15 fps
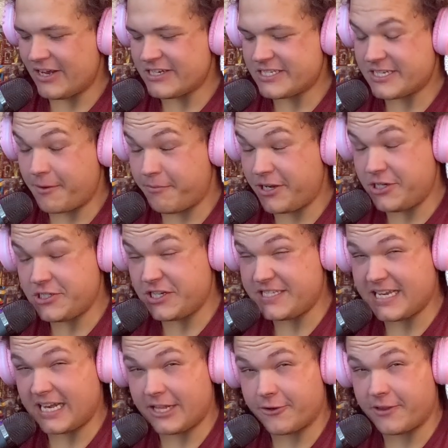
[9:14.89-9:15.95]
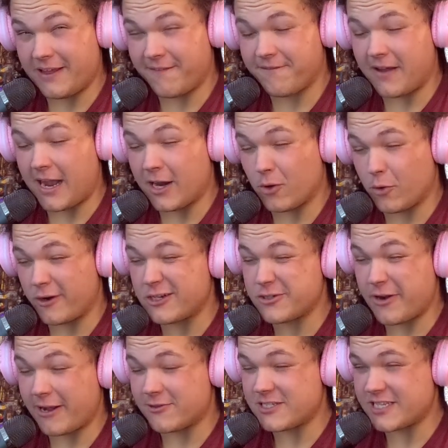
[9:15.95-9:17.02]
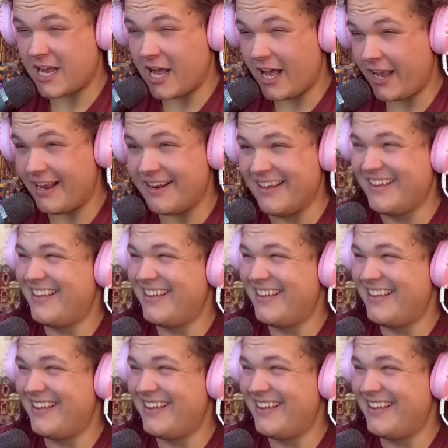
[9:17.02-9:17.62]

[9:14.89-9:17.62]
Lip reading: Somebody should tell her that fireworks are outside.